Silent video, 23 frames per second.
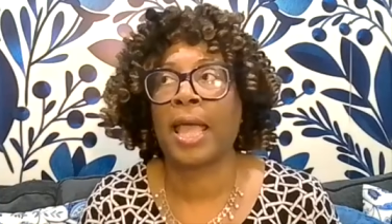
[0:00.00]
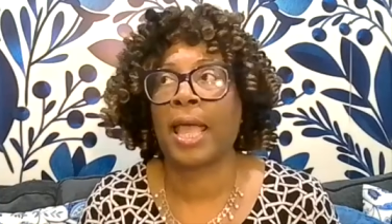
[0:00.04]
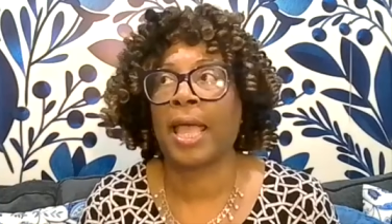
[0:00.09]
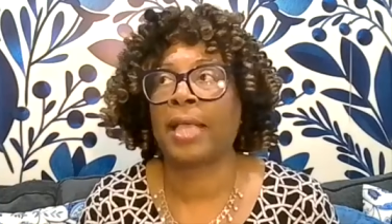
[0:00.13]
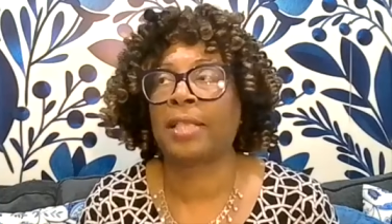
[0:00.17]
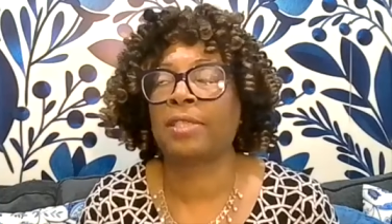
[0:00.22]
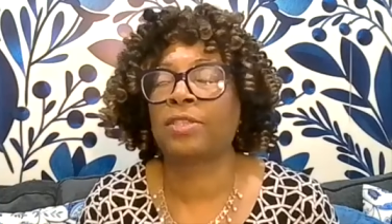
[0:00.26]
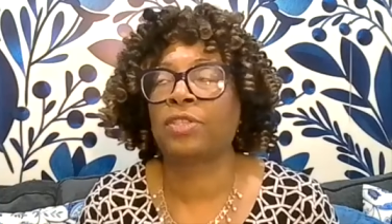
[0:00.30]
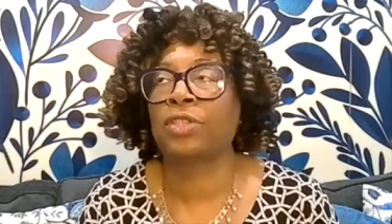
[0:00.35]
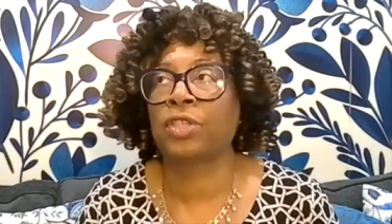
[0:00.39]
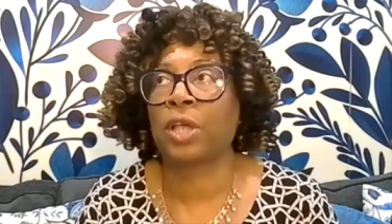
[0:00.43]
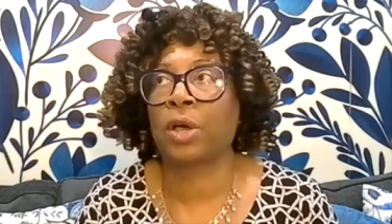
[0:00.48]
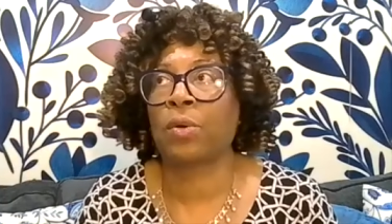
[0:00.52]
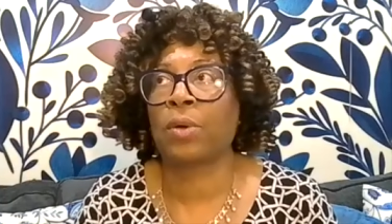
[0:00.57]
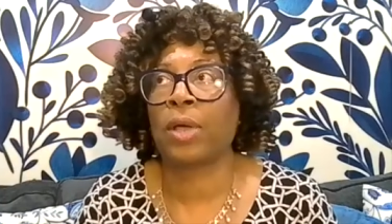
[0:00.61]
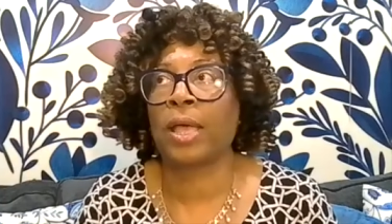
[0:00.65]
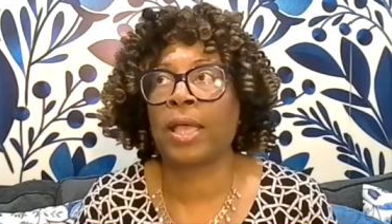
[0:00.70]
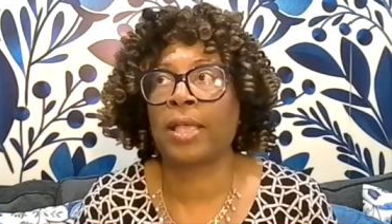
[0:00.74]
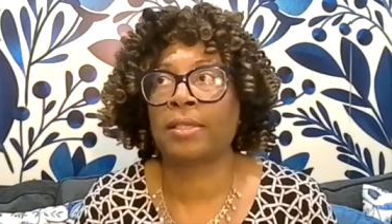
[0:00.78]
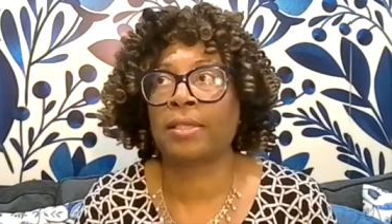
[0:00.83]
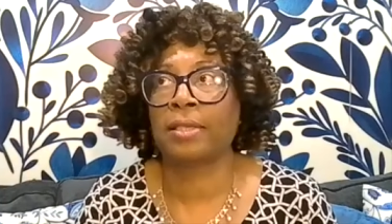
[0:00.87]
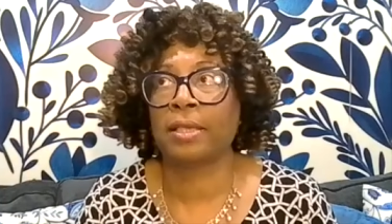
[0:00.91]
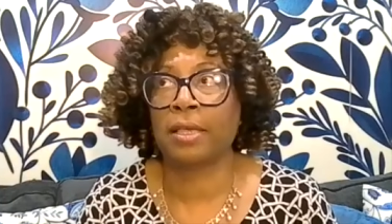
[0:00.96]
And so
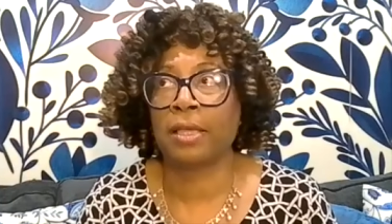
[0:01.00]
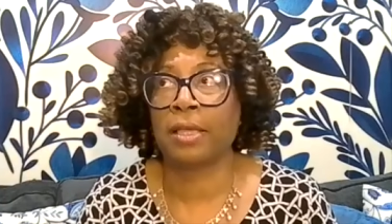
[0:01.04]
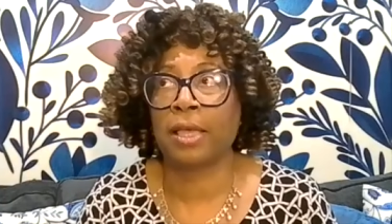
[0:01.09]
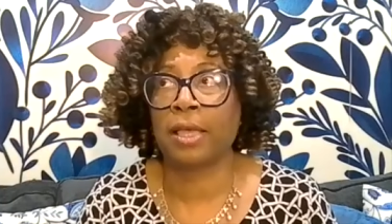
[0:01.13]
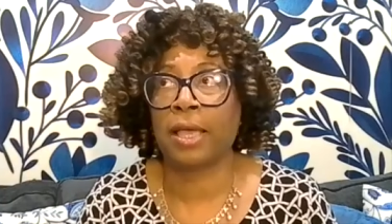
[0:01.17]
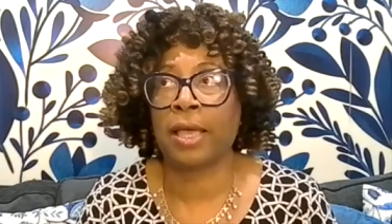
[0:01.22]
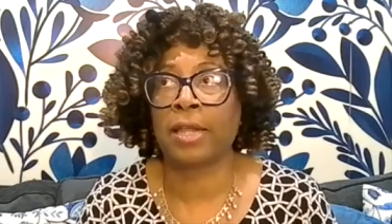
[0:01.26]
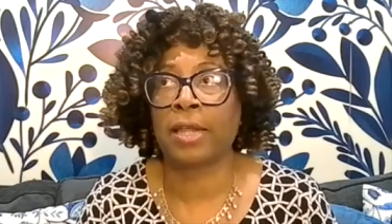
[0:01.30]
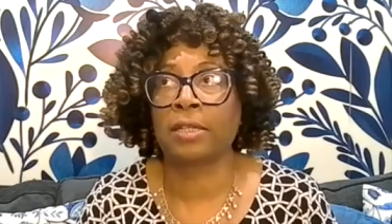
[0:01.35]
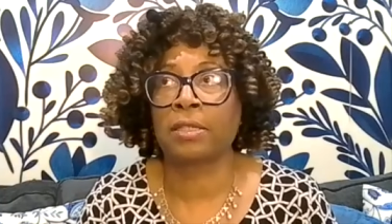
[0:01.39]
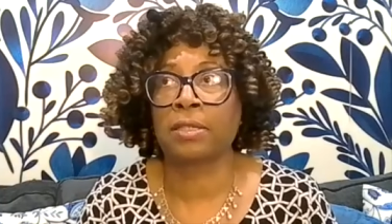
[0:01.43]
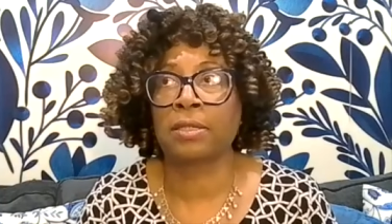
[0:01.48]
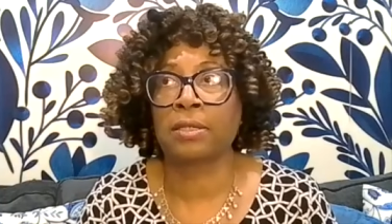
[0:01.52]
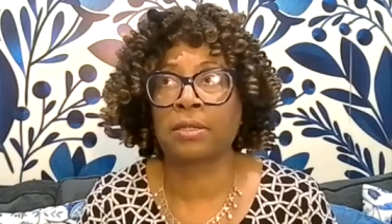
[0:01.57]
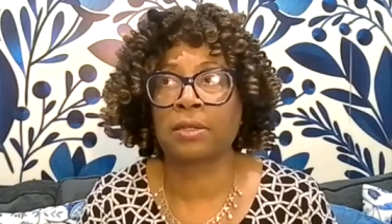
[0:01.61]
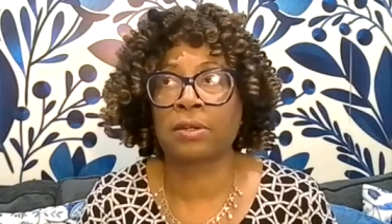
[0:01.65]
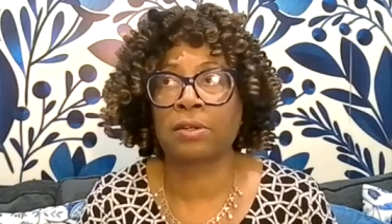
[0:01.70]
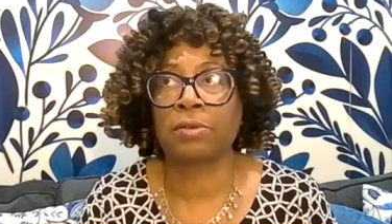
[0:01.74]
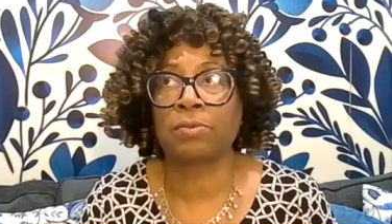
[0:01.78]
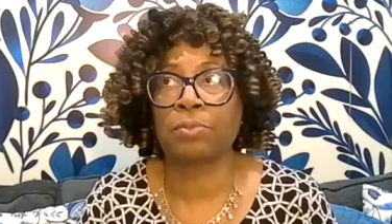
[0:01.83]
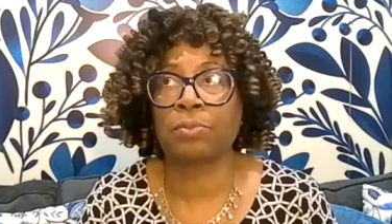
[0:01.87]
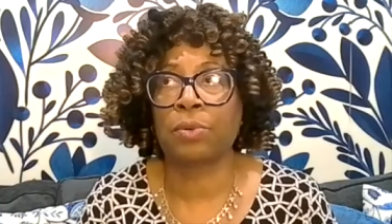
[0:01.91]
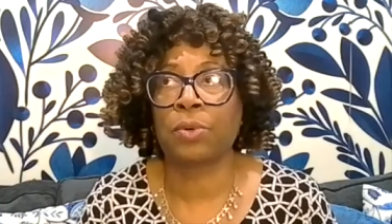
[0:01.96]
at at a
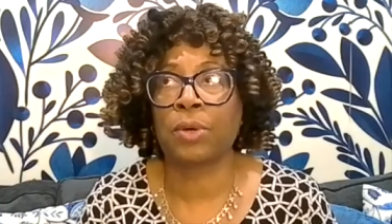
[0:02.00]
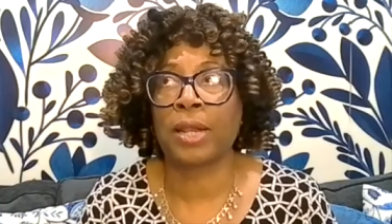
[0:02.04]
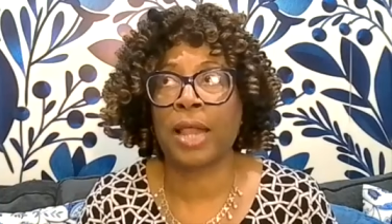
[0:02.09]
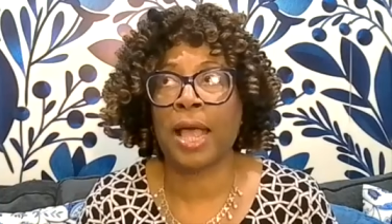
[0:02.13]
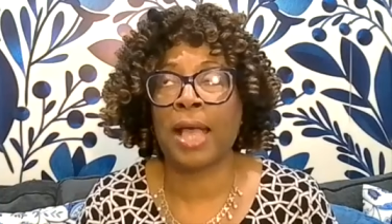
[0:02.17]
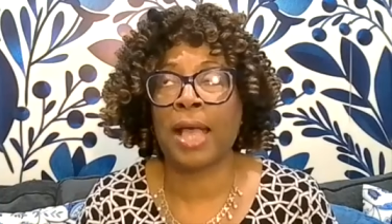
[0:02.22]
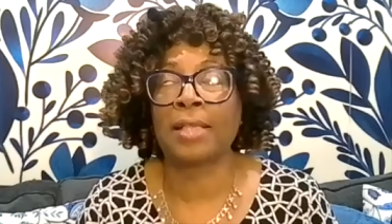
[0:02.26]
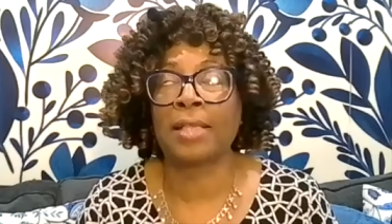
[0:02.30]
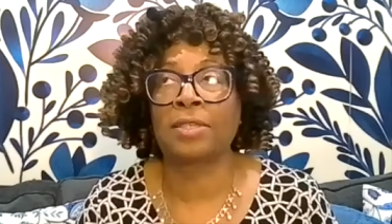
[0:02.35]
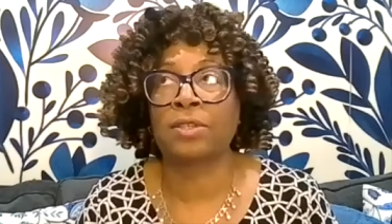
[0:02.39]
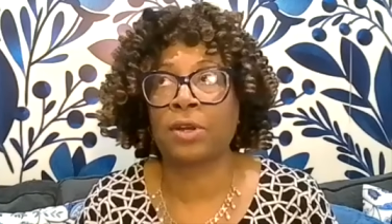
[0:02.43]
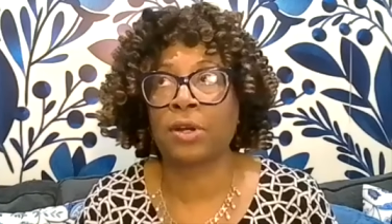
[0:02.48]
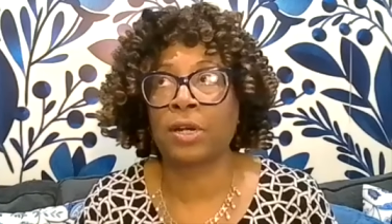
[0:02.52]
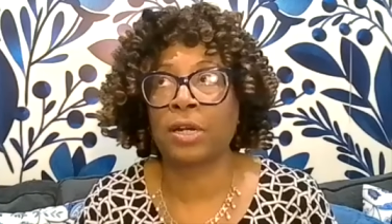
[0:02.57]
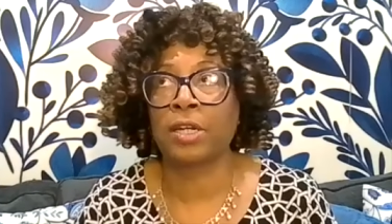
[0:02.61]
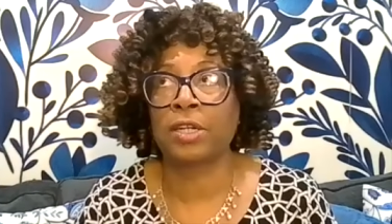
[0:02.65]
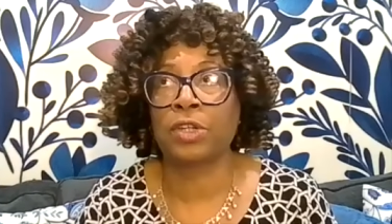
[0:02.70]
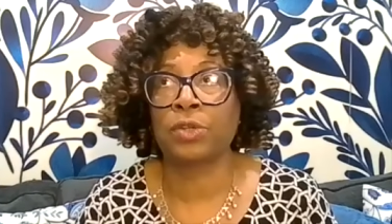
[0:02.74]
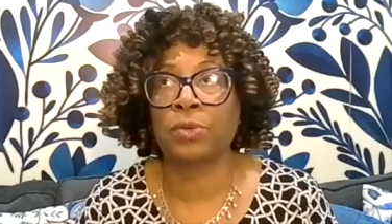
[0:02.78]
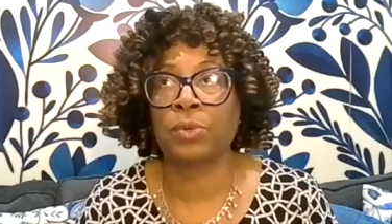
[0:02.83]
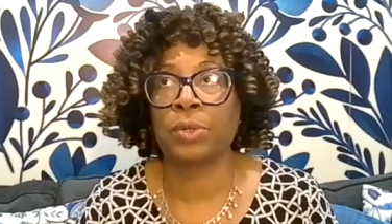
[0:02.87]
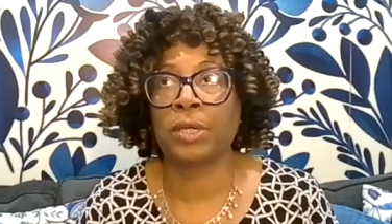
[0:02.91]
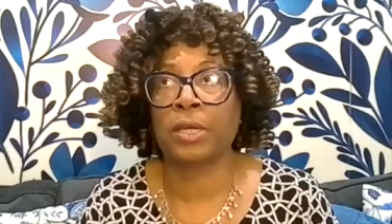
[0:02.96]
certain point, I
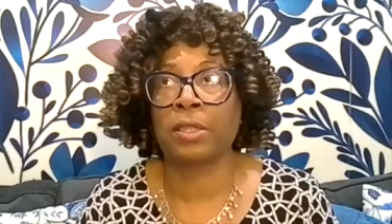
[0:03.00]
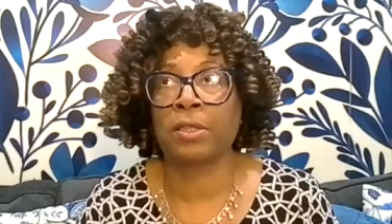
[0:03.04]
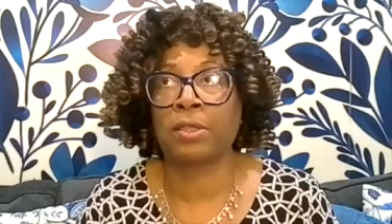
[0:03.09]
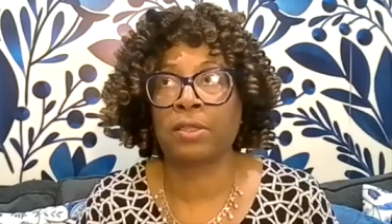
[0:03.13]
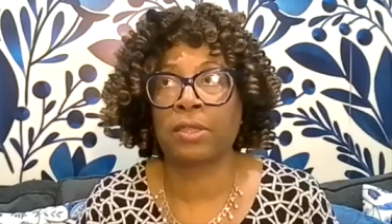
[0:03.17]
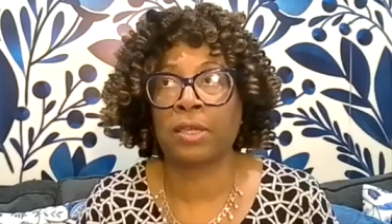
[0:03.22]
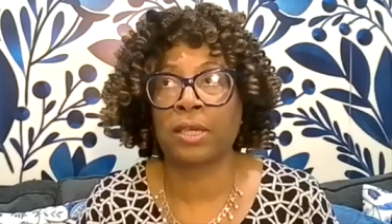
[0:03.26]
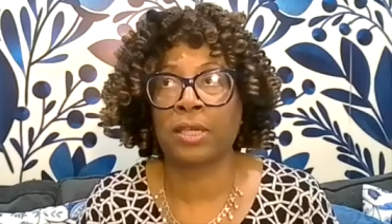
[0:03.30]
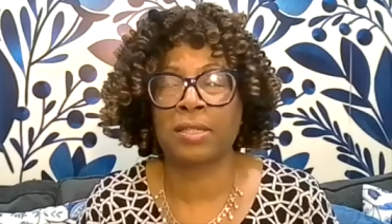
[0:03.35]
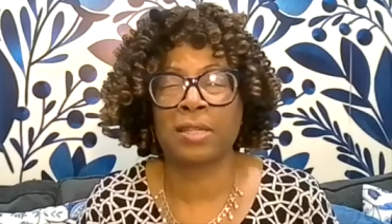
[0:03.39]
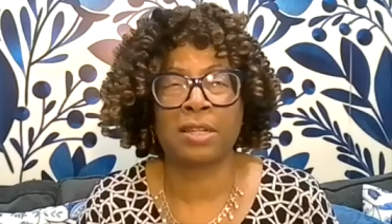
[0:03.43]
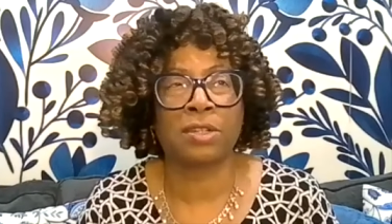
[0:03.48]
started doing other things.